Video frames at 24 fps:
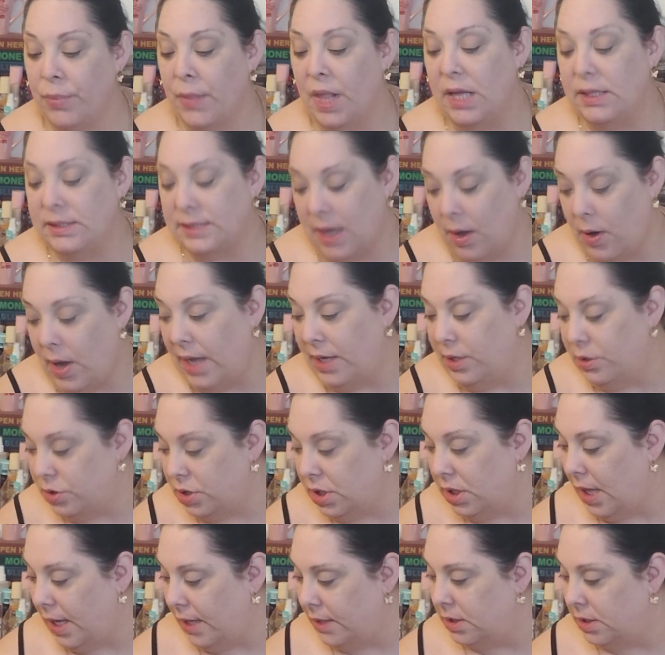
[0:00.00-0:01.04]
That's how I
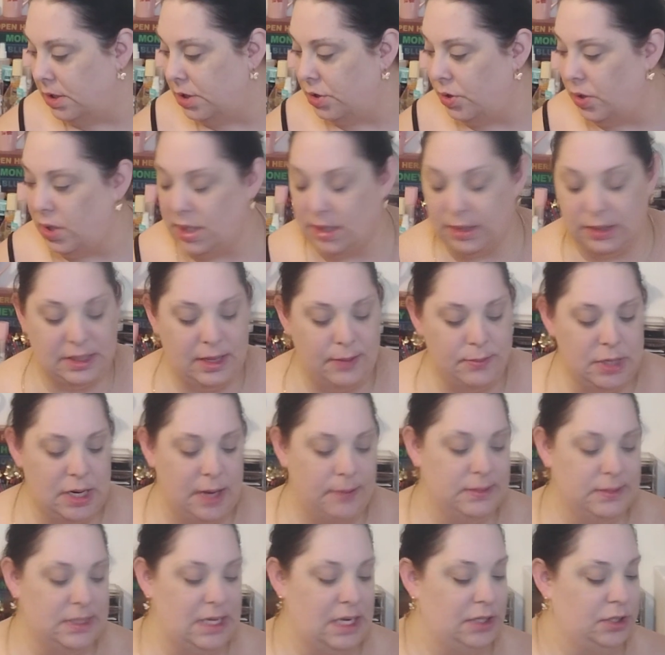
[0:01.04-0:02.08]
usually like to do it.
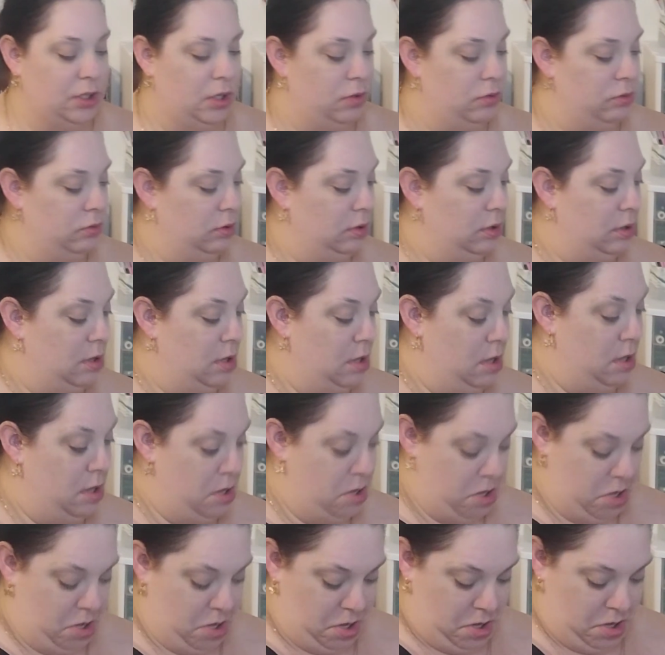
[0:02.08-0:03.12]
Sometimes I don't,
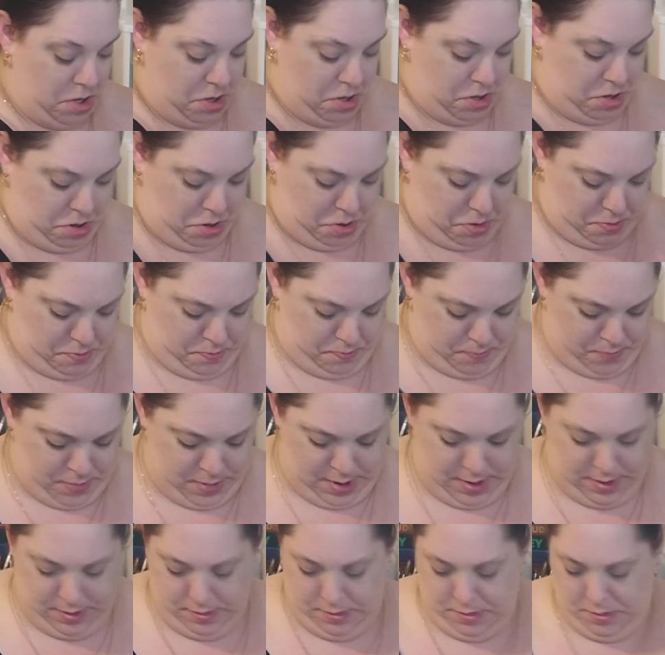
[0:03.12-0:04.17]

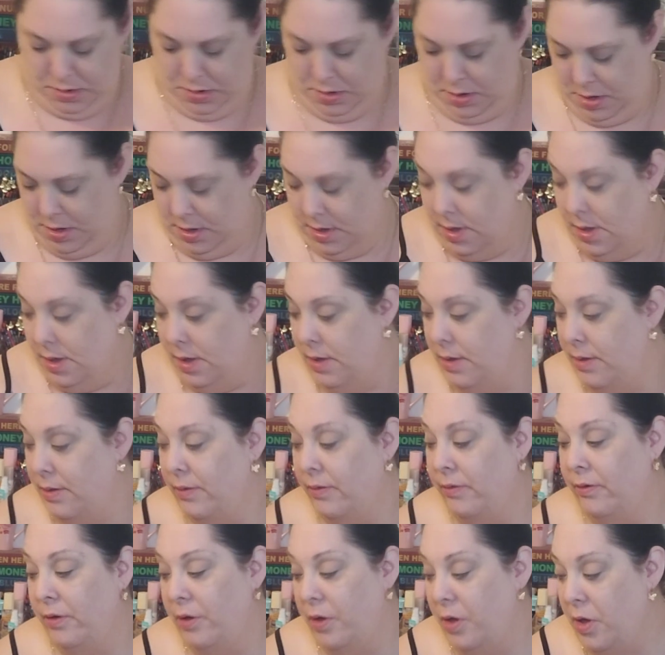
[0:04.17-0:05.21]
but
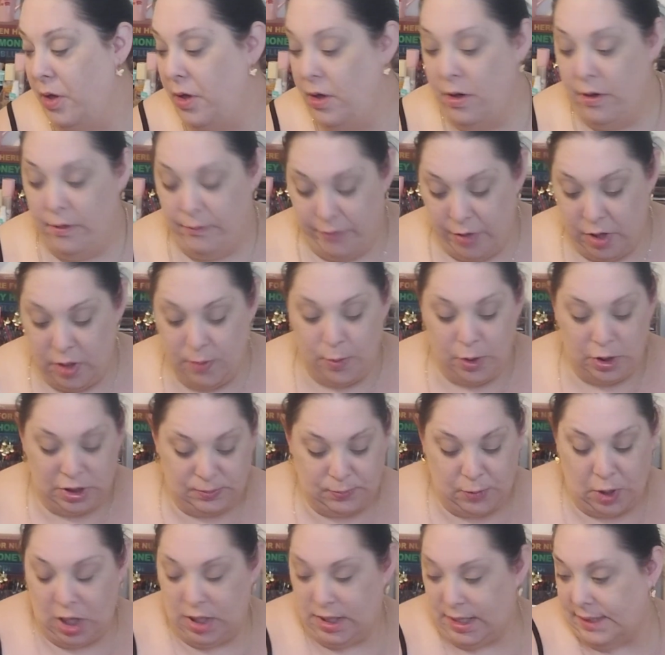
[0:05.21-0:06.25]
for the
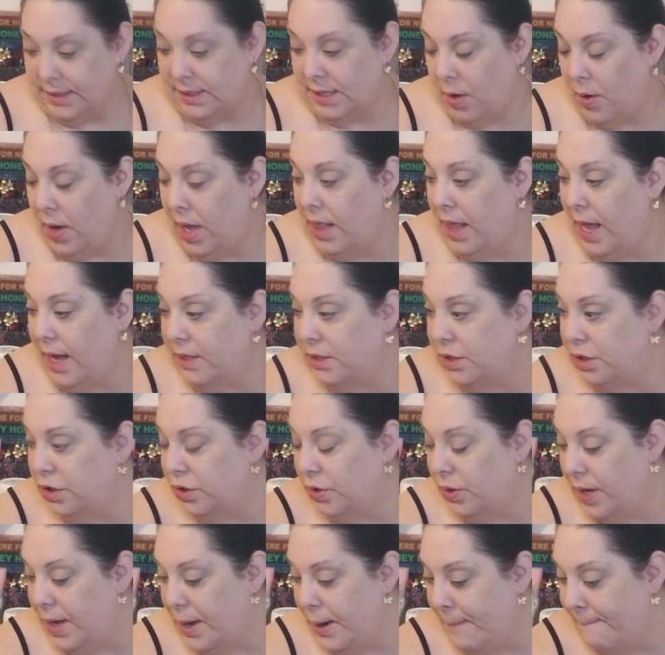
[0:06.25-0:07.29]
most part that's how I like to
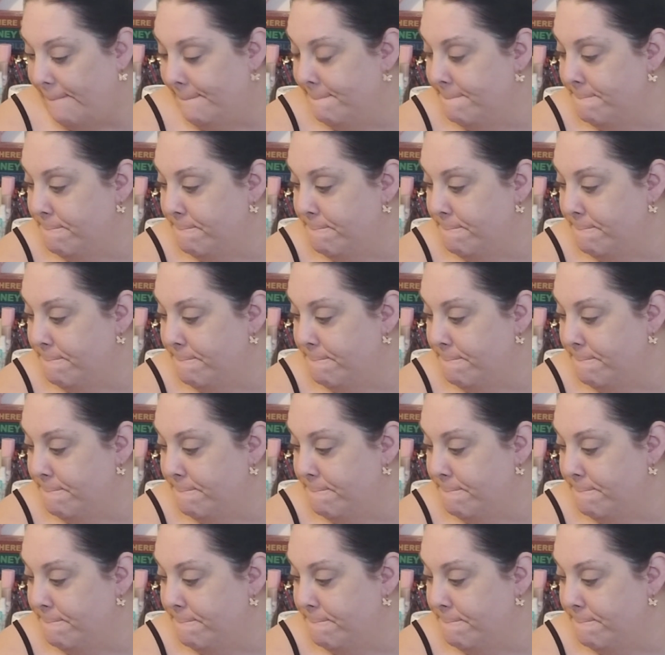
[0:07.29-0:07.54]
do it.